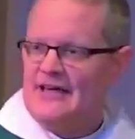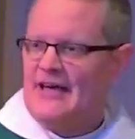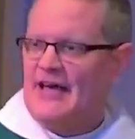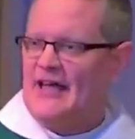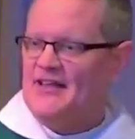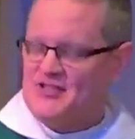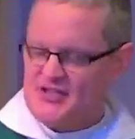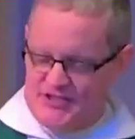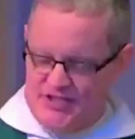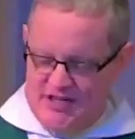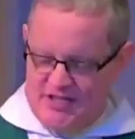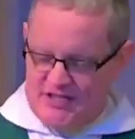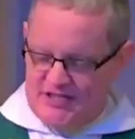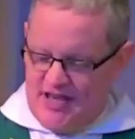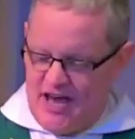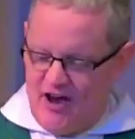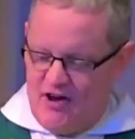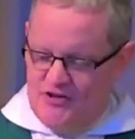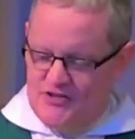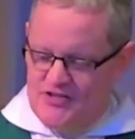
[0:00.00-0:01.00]
and
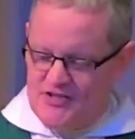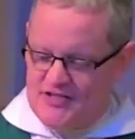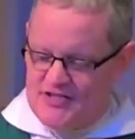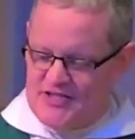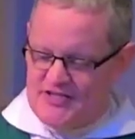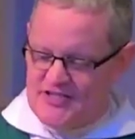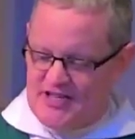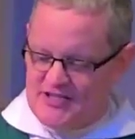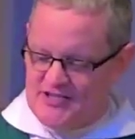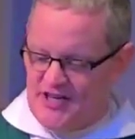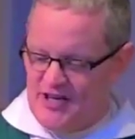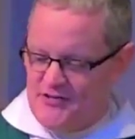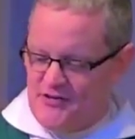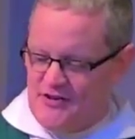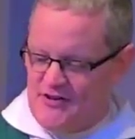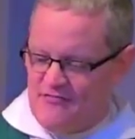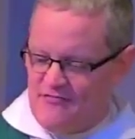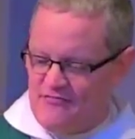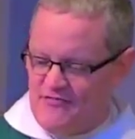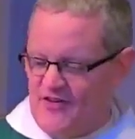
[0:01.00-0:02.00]

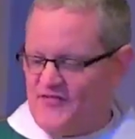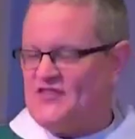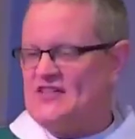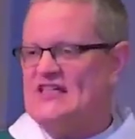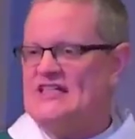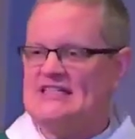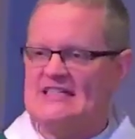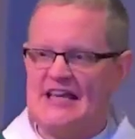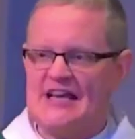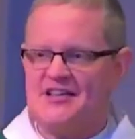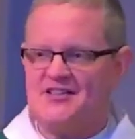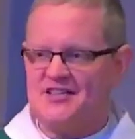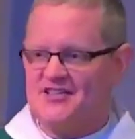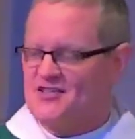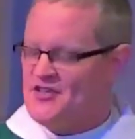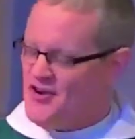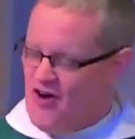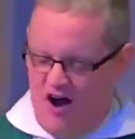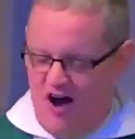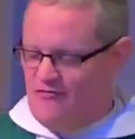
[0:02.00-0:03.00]
6,656
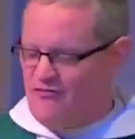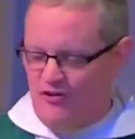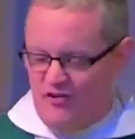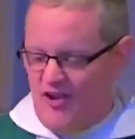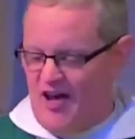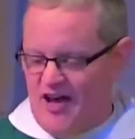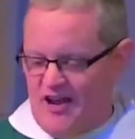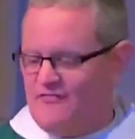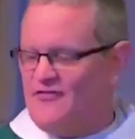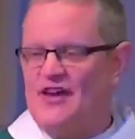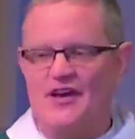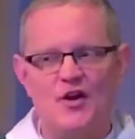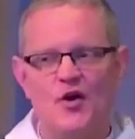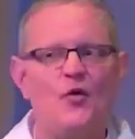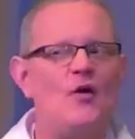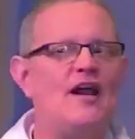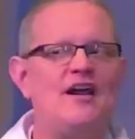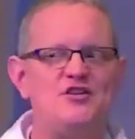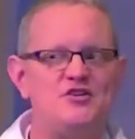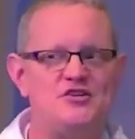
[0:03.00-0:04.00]
is an awful lot of
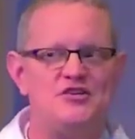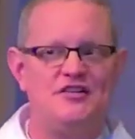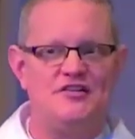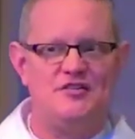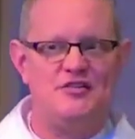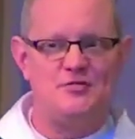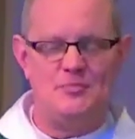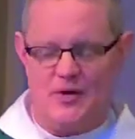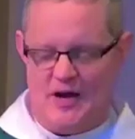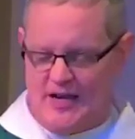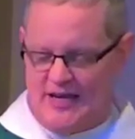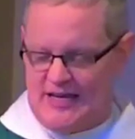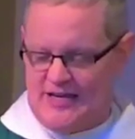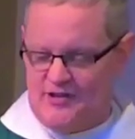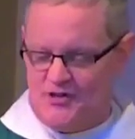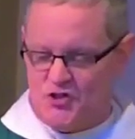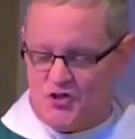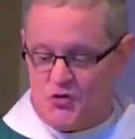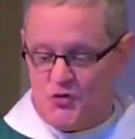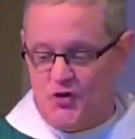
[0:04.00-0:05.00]
iterations, but
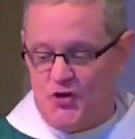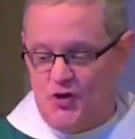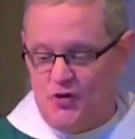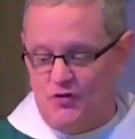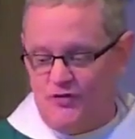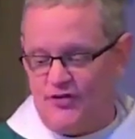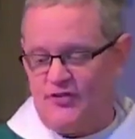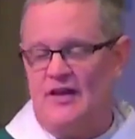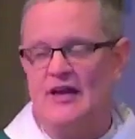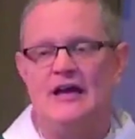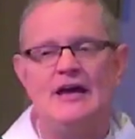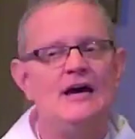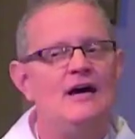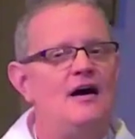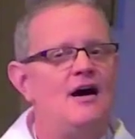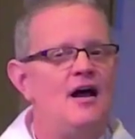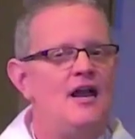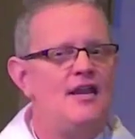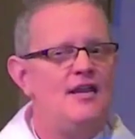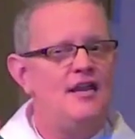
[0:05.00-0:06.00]
in truth,
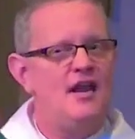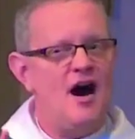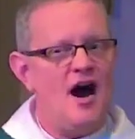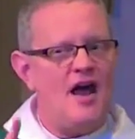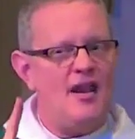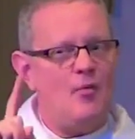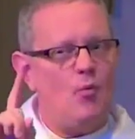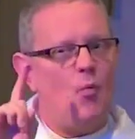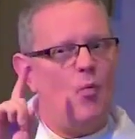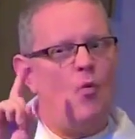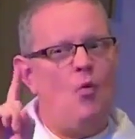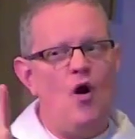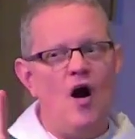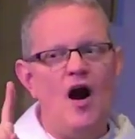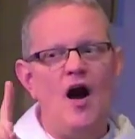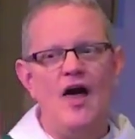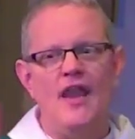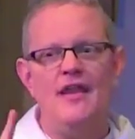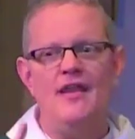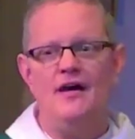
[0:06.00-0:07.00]
not
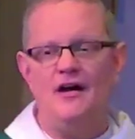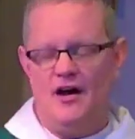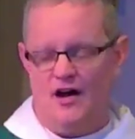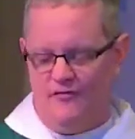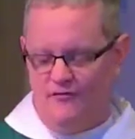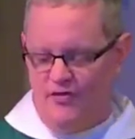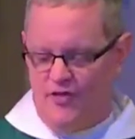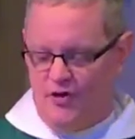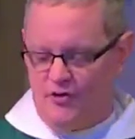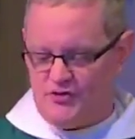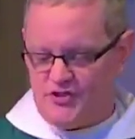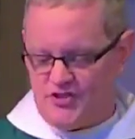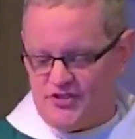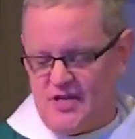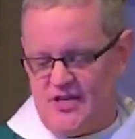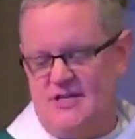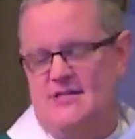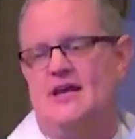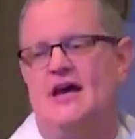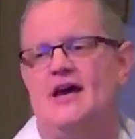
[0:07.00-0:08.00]
one of those
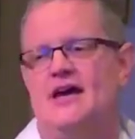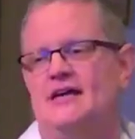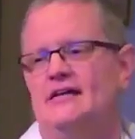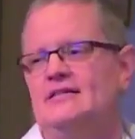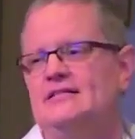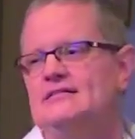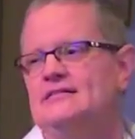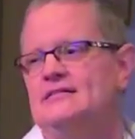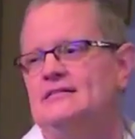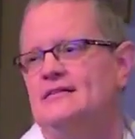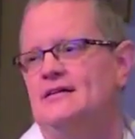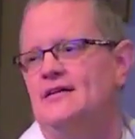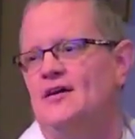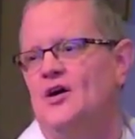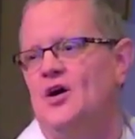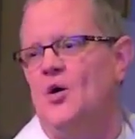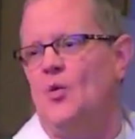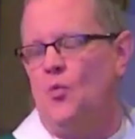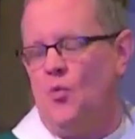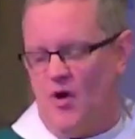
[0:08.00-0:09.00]
Sundays
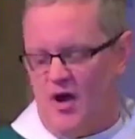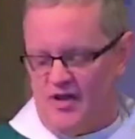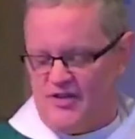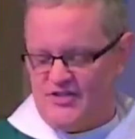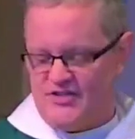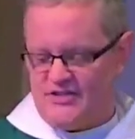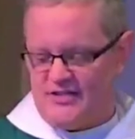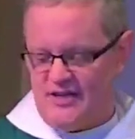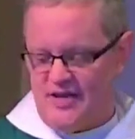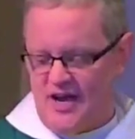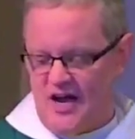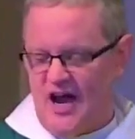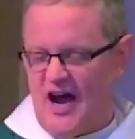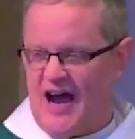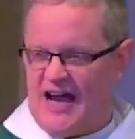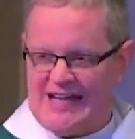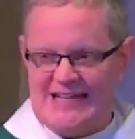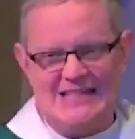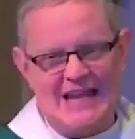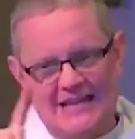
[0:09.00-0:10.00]
was
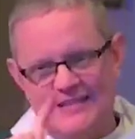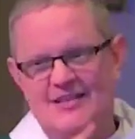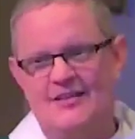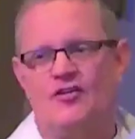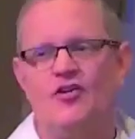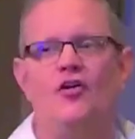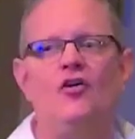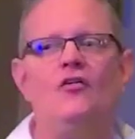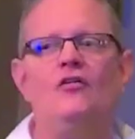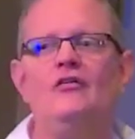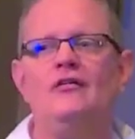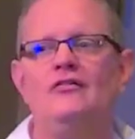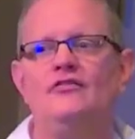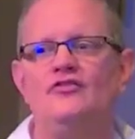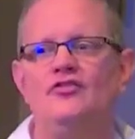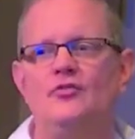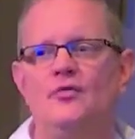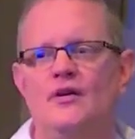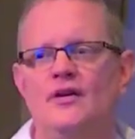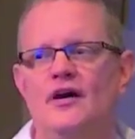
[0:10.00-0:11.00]
identical
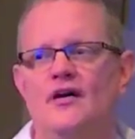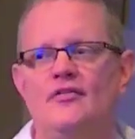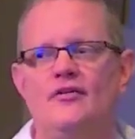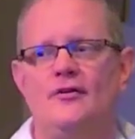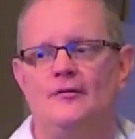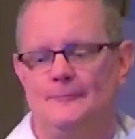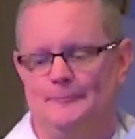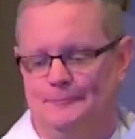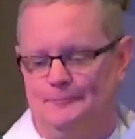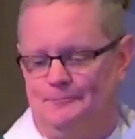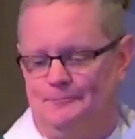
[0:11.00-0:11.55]
to another.